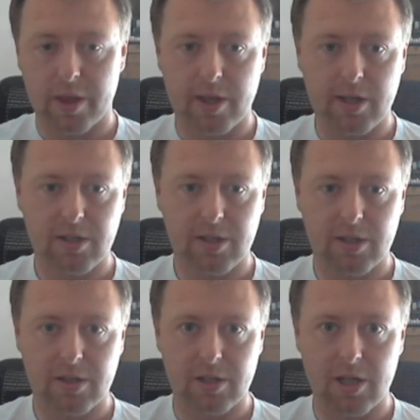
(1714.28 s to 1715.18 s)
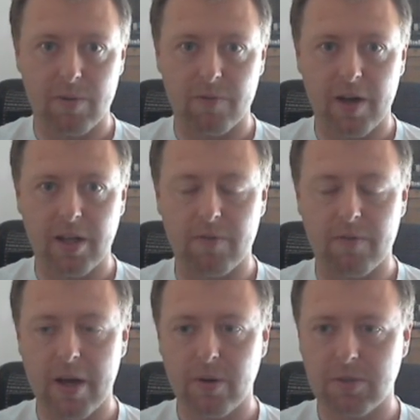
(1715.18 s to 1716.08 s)
this is the team of eight. They've
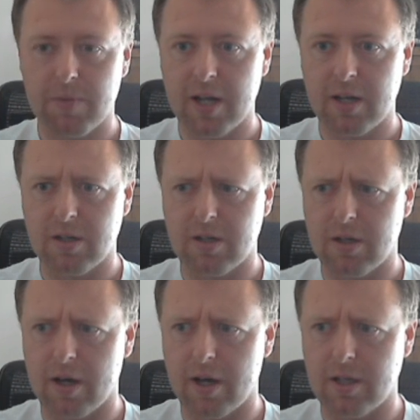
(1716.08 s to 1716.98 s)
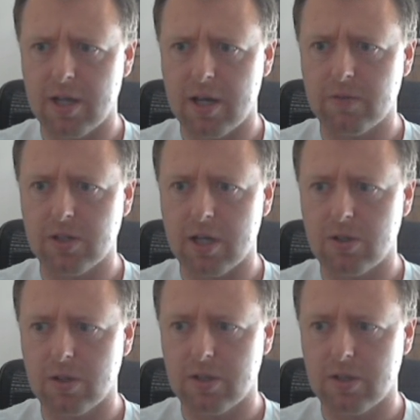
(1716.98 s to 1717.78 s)
now expanded, uh, David, said,